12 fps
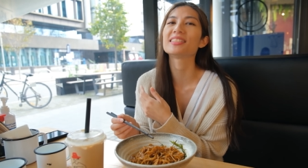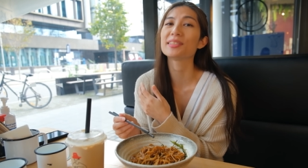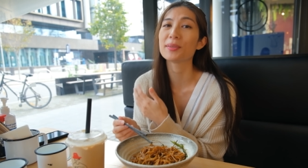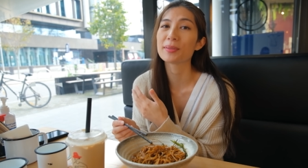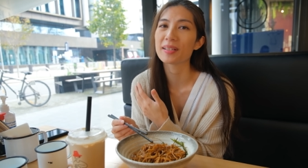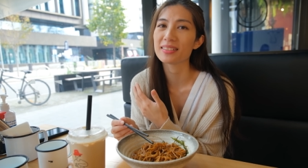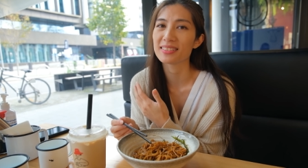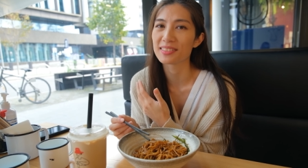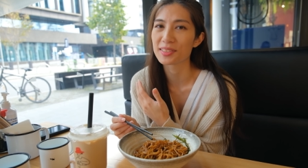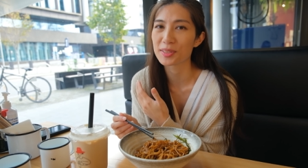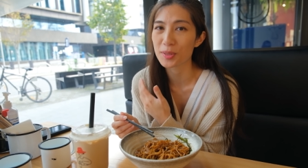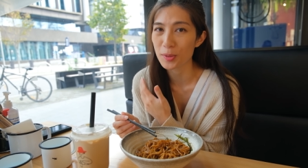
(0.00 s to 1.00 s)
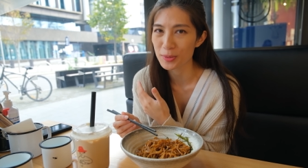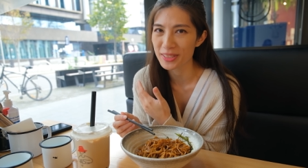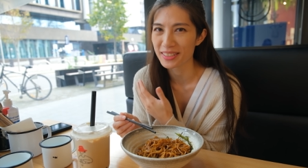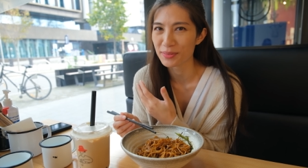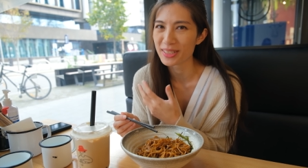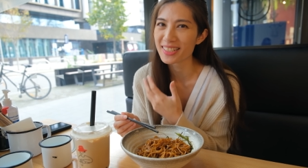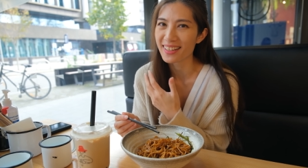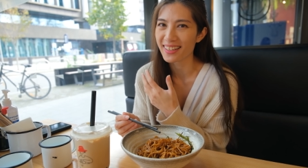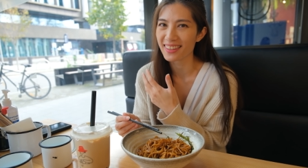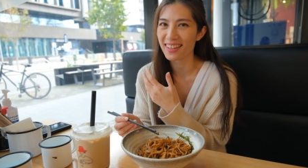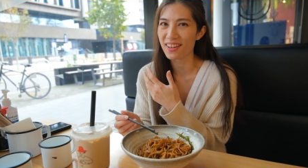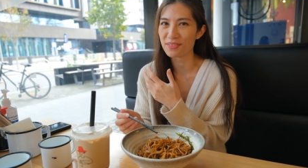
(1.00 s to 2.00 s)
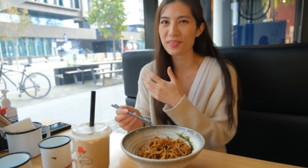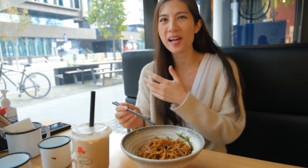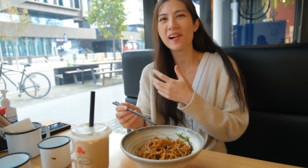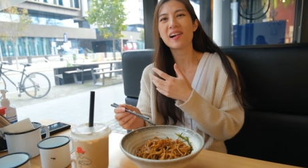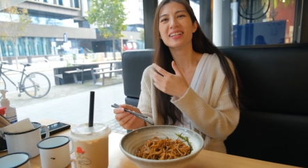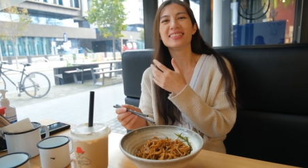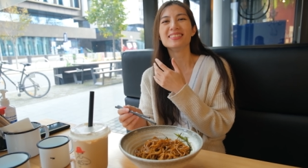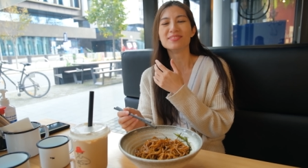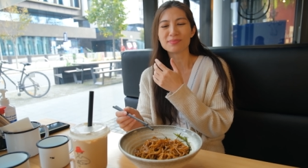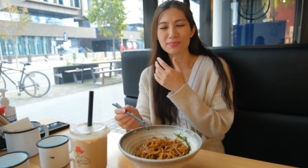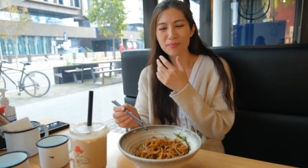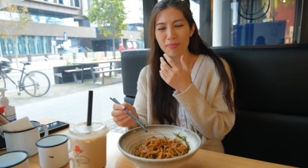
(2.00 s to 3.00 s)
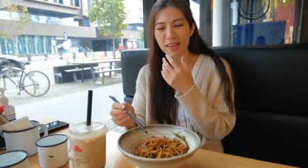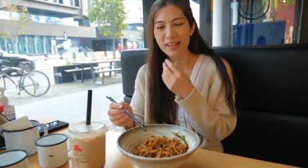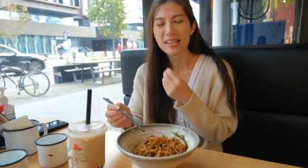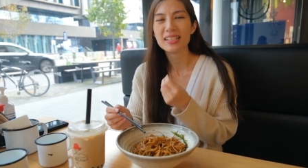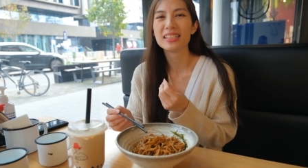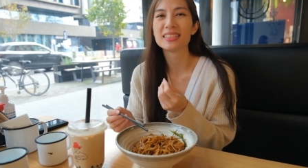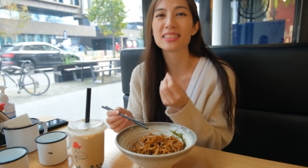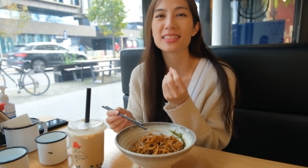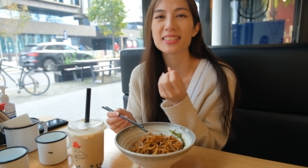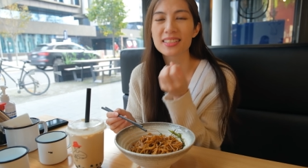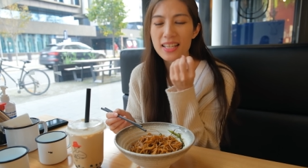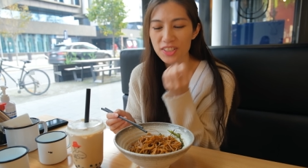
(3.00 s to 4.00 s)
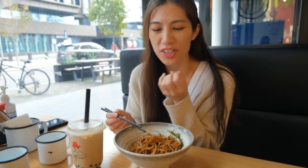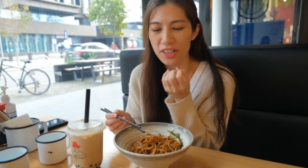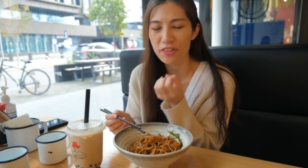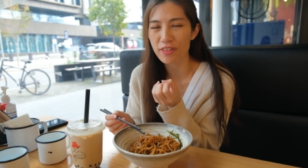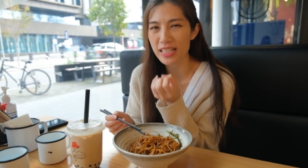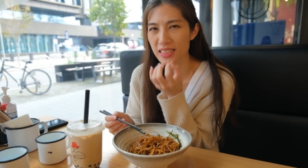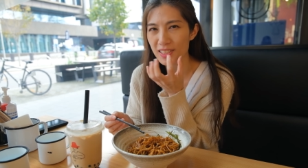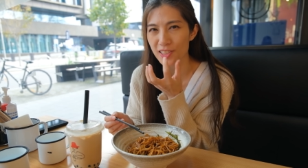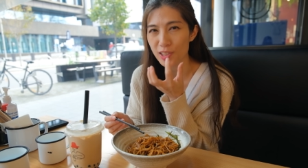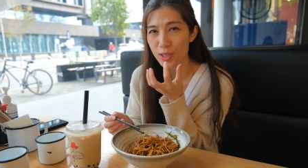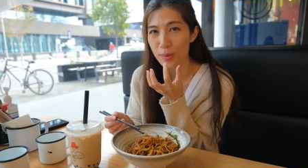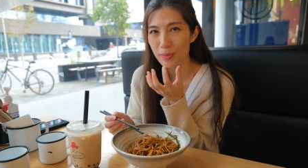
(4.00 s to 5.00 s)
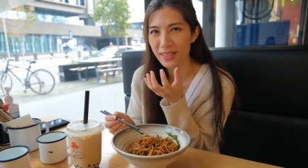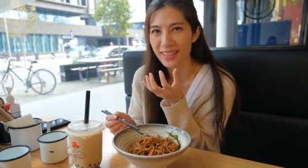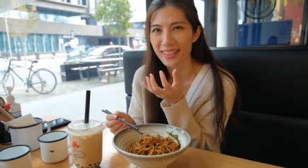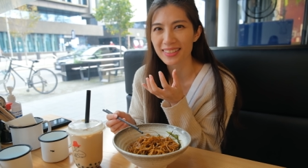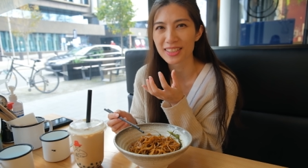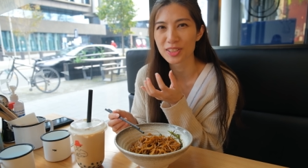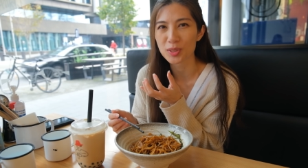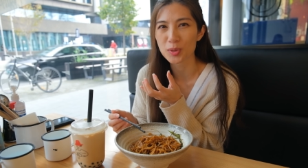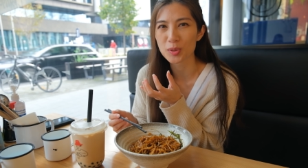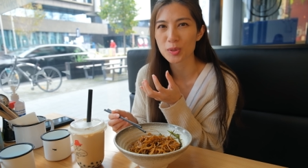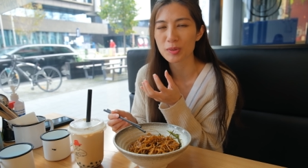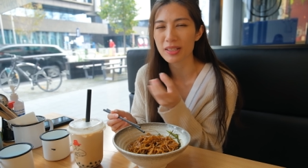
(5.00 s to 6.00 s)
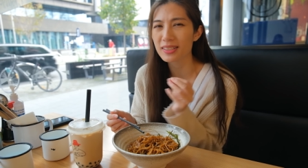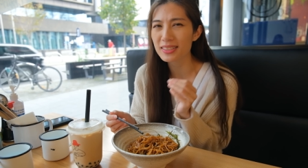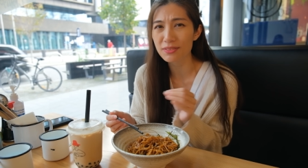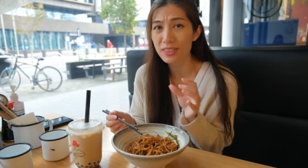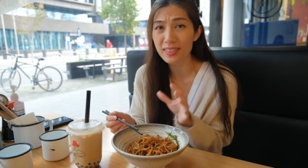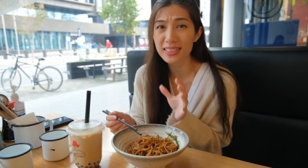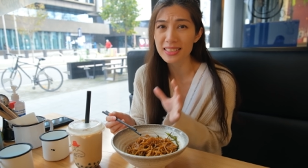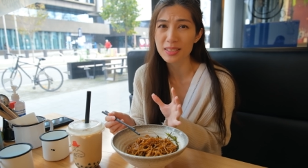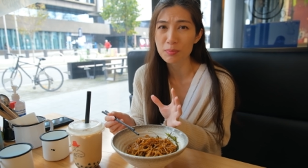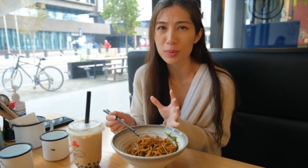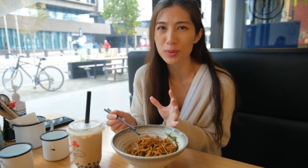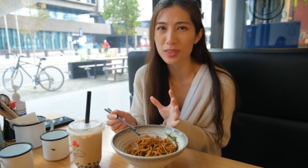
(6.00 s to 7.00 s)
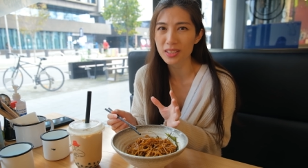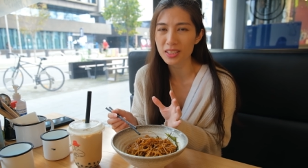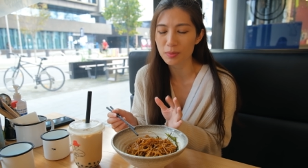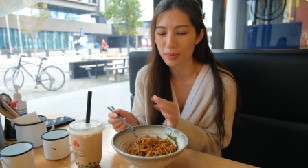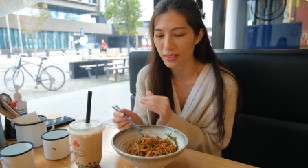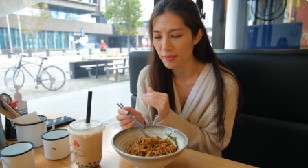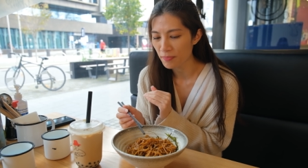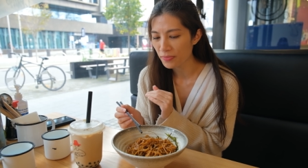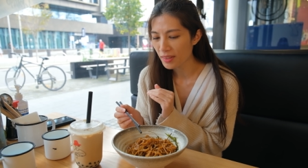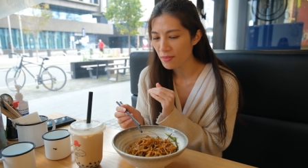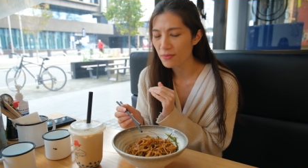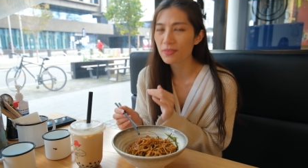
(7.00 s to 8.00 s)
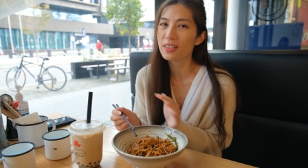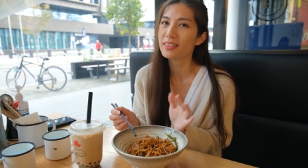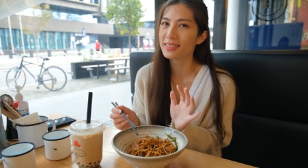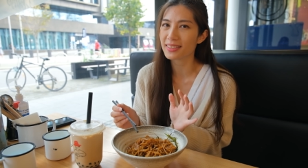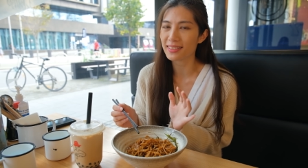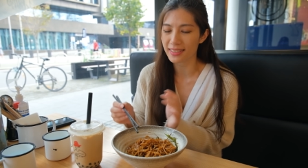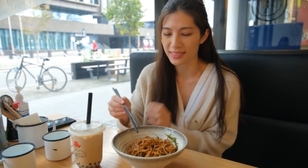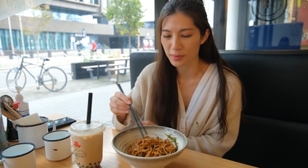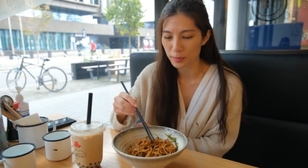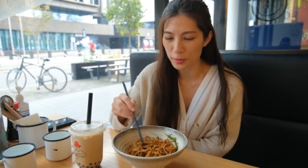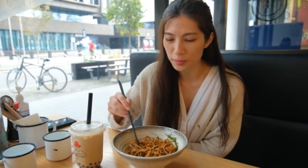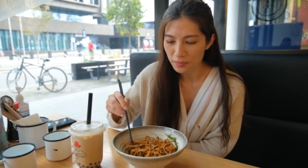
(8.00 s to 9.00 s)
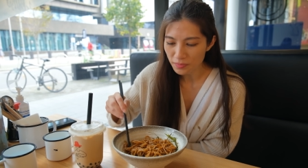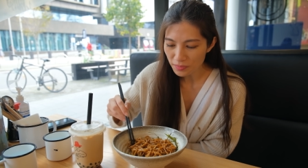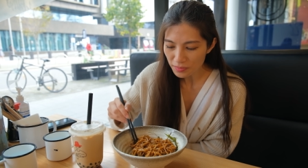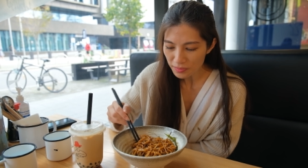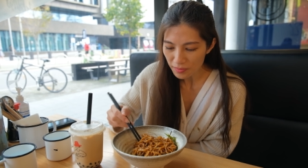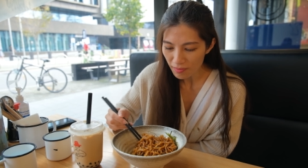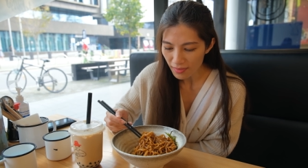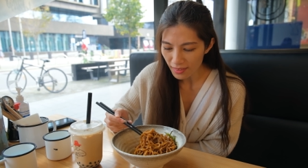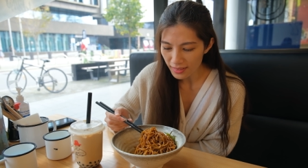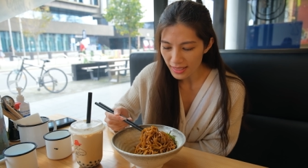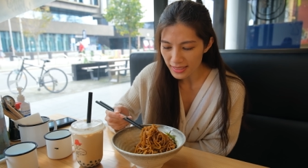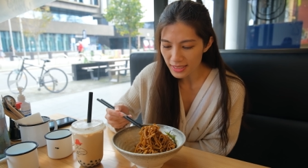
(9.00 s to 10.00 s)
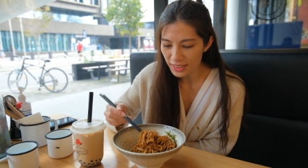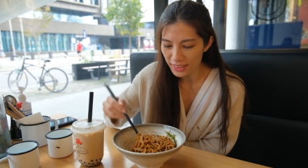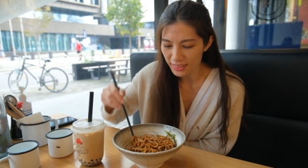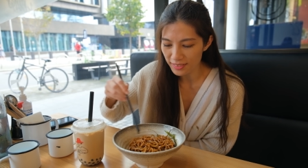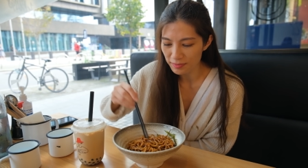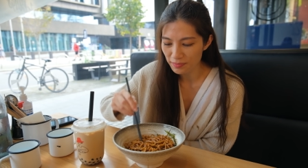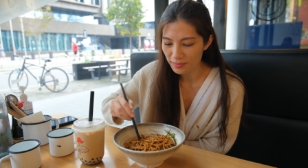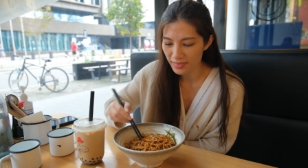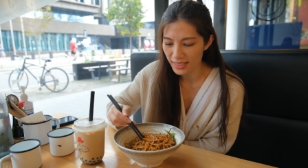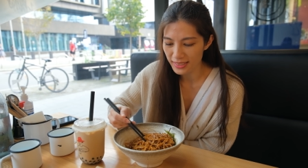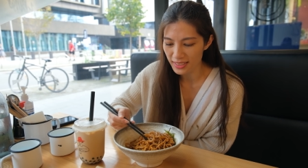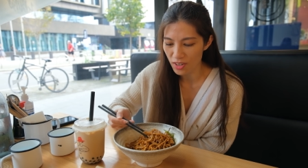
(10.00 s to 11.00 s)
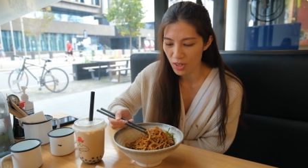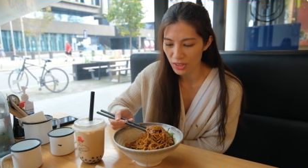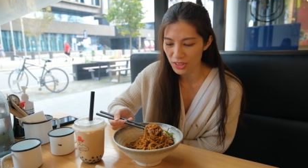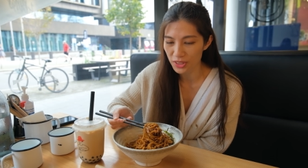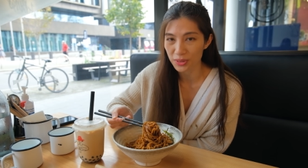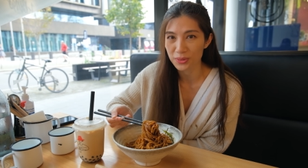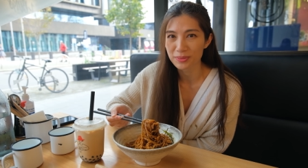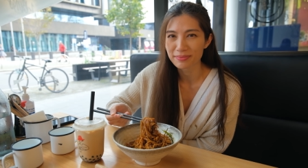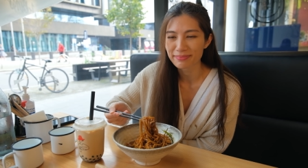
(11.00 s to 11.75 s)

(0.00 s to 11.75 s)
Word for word: So nice and salty, which I love. It's such a great slurpy kind of noodle, and it's a very simple dish but very delectable. That's good. Nice and hot too.